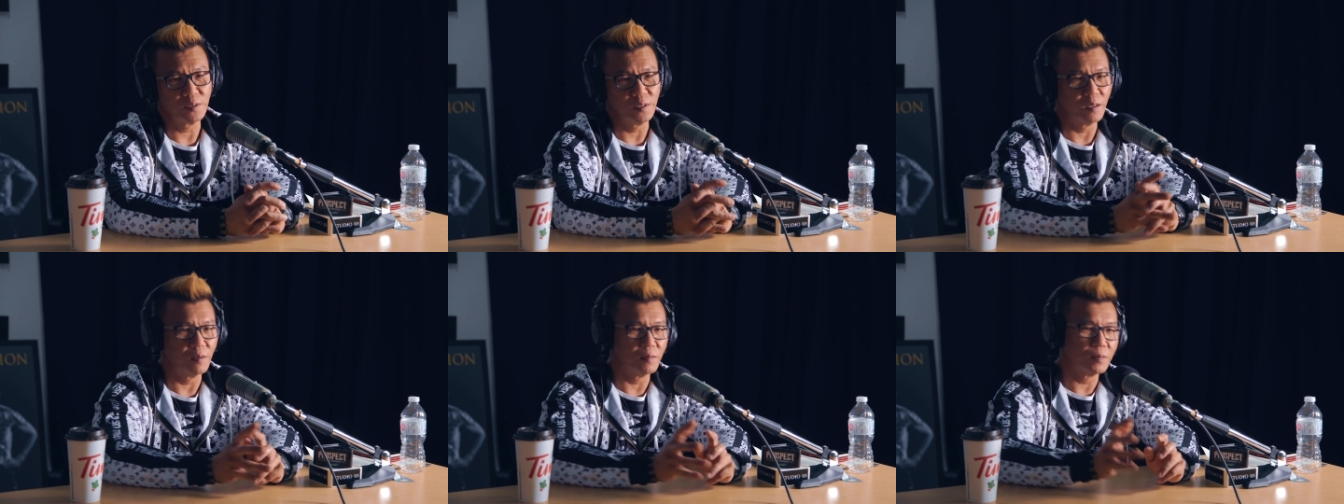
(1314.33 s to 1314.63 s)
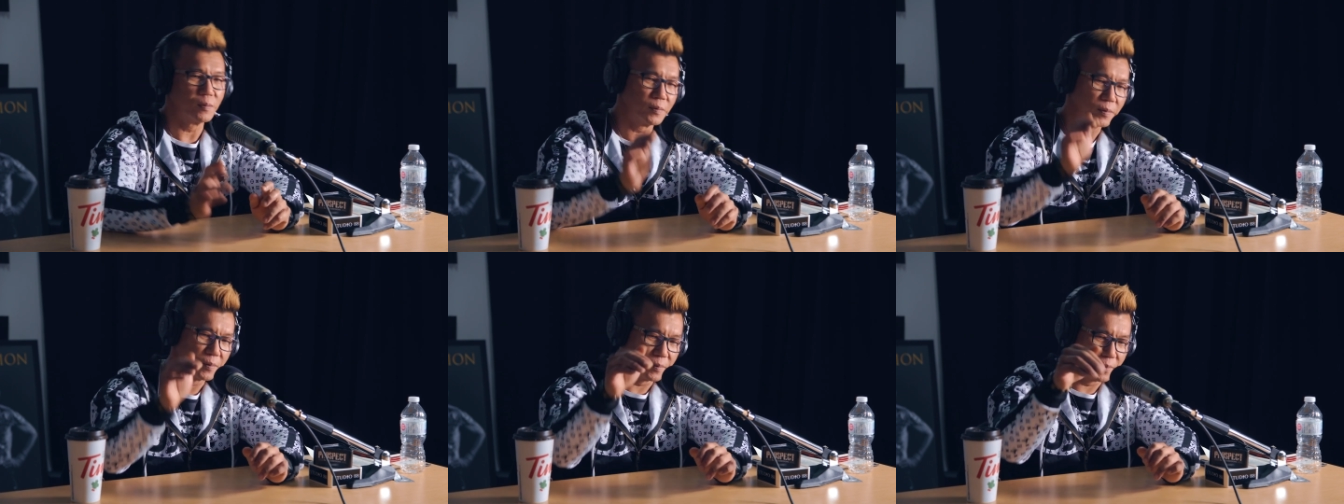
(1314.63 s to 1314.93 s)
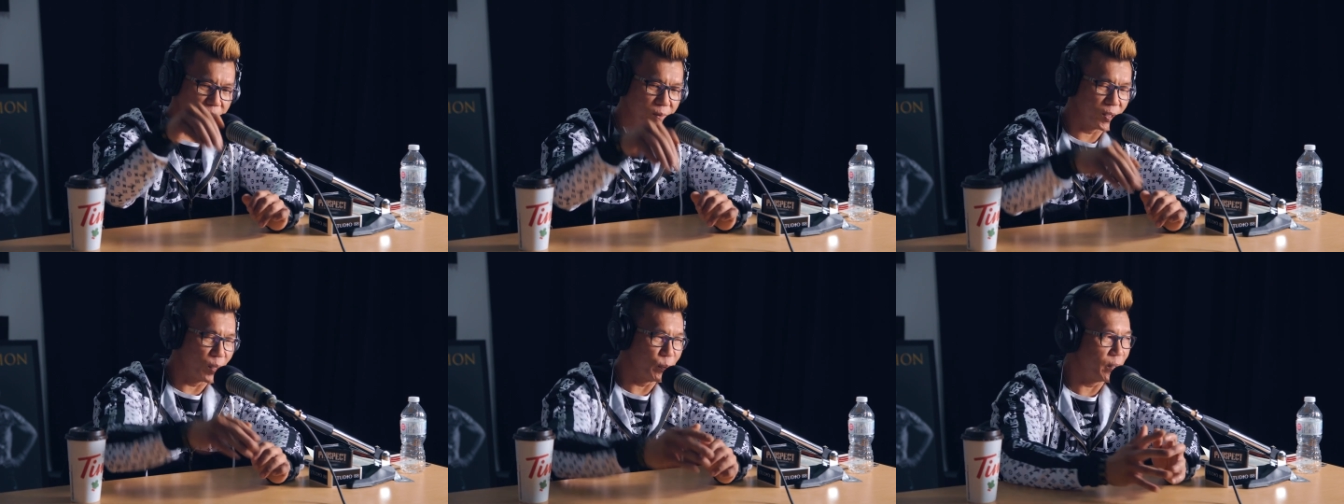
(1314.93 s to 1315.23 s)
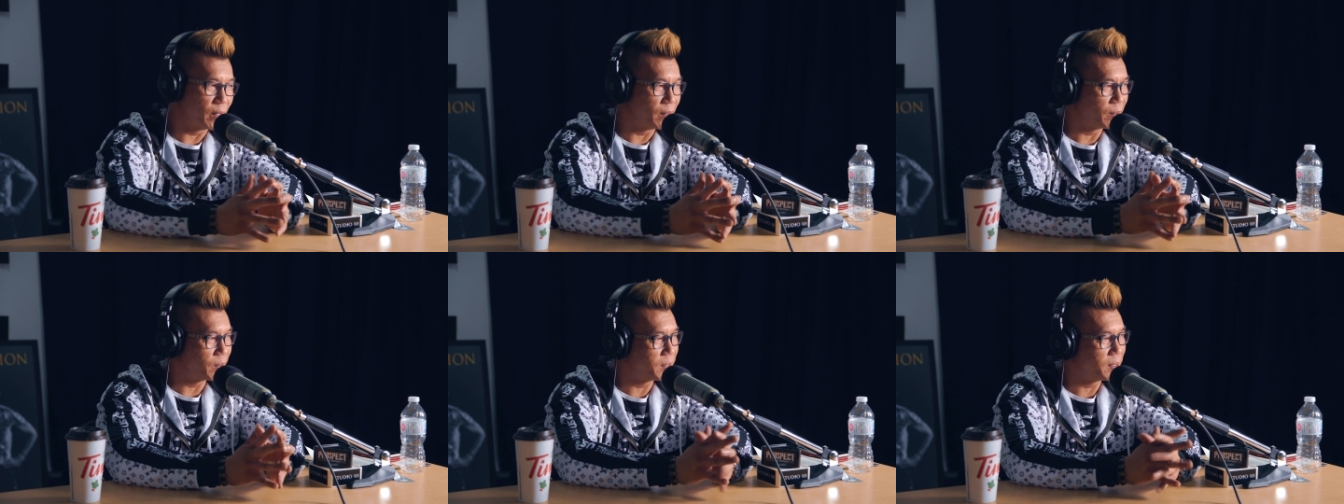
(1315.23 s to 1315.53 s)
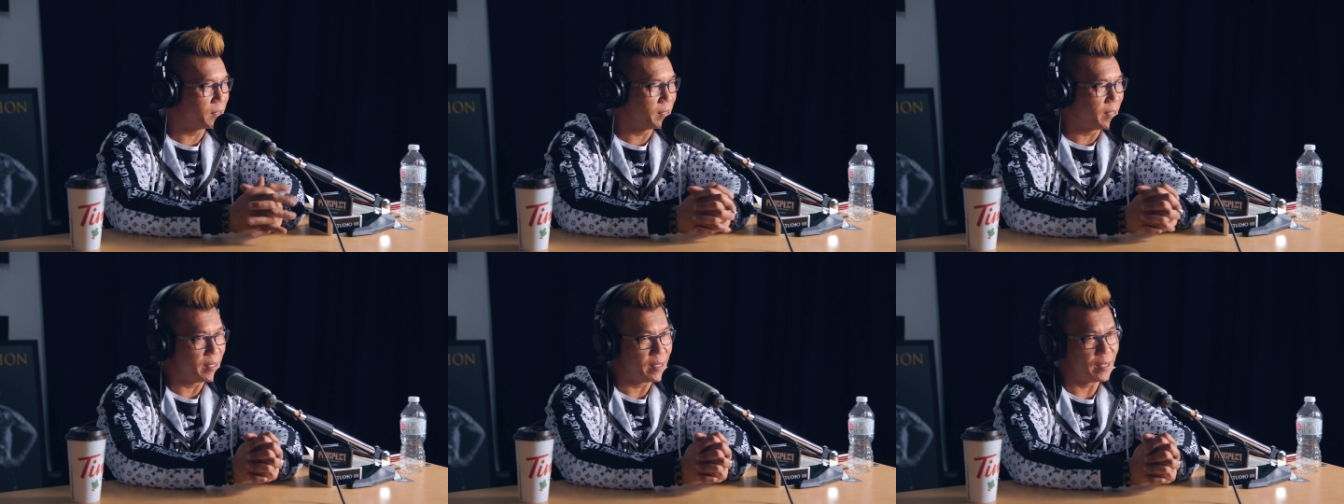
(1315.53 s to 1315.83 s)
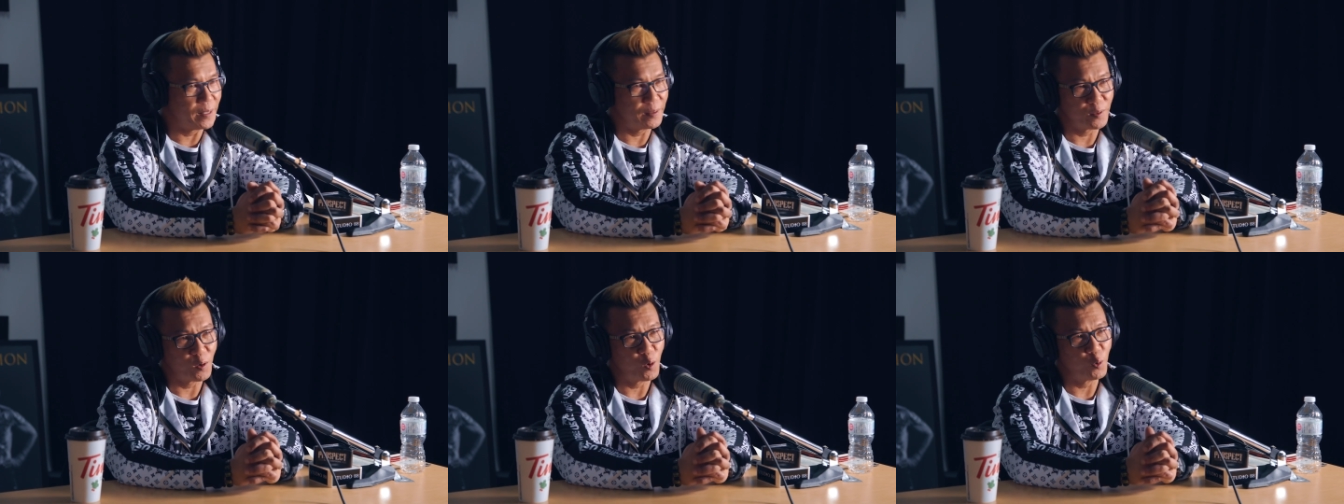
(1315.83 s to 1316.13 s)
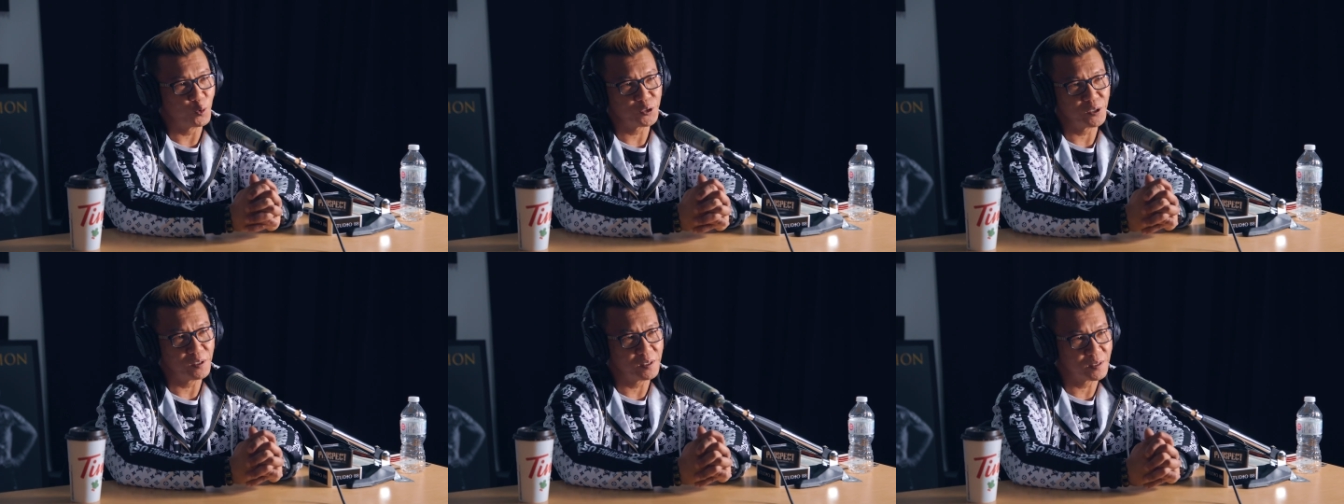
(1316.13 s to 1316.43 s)
You know, jumping out of the sea and the
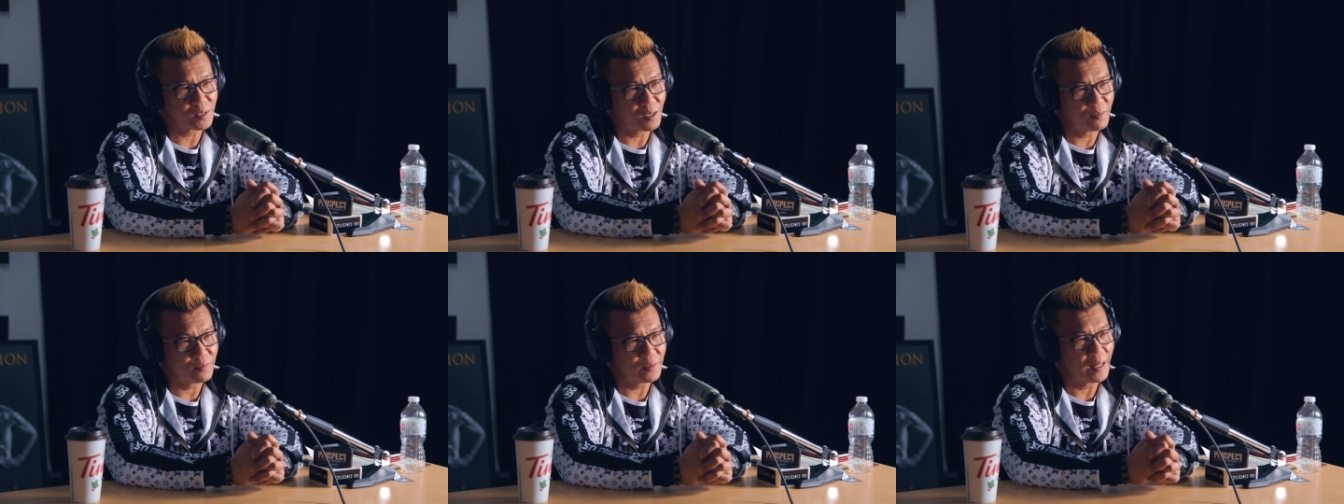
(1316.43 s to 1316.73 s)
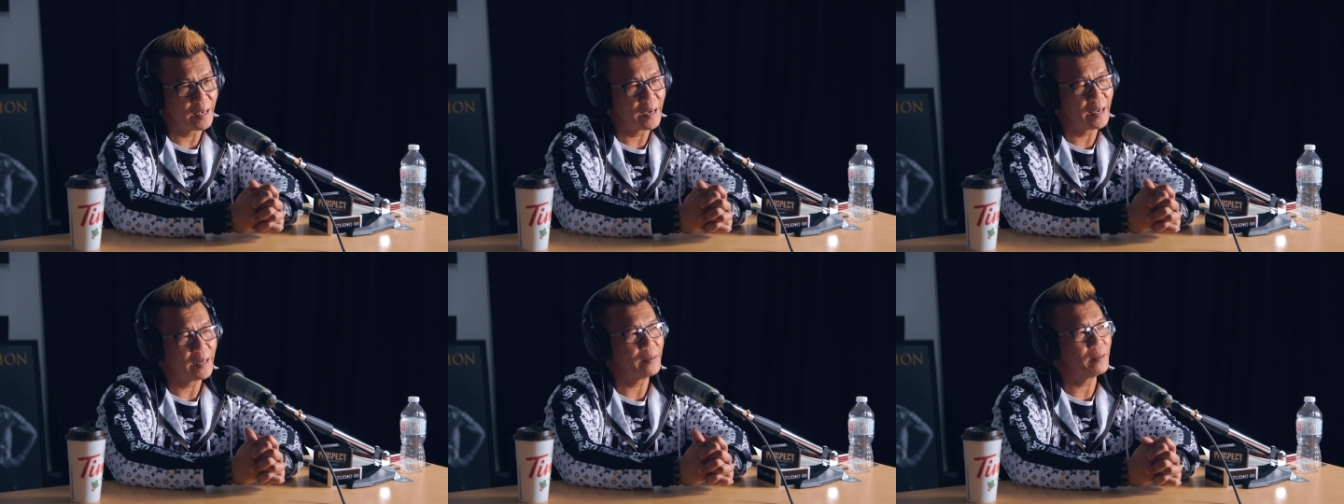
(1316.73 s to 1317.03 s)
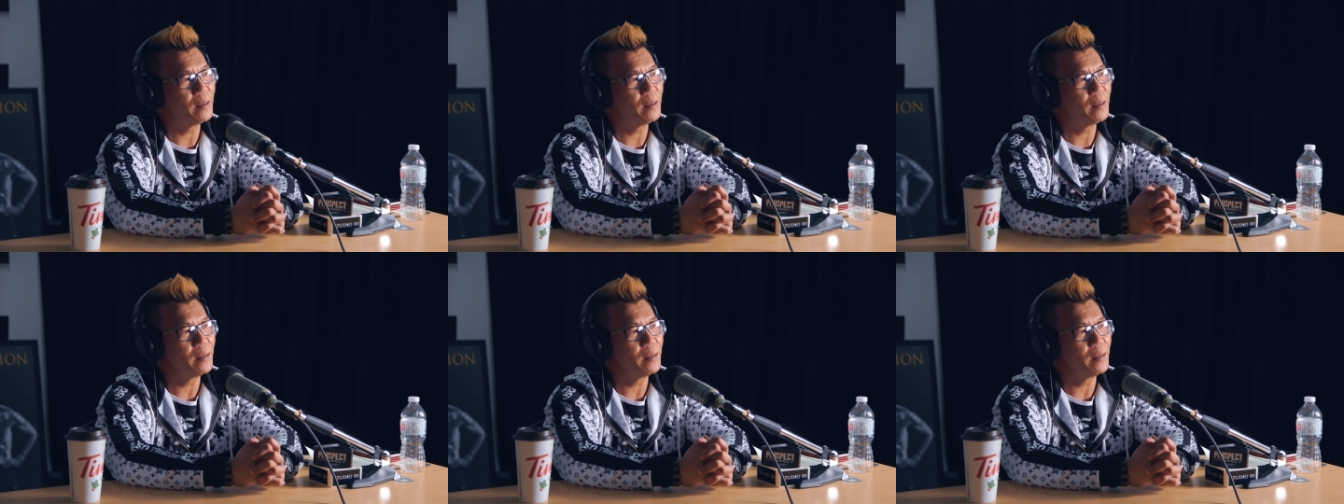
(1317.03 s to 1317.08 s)
ocean and stuff like that.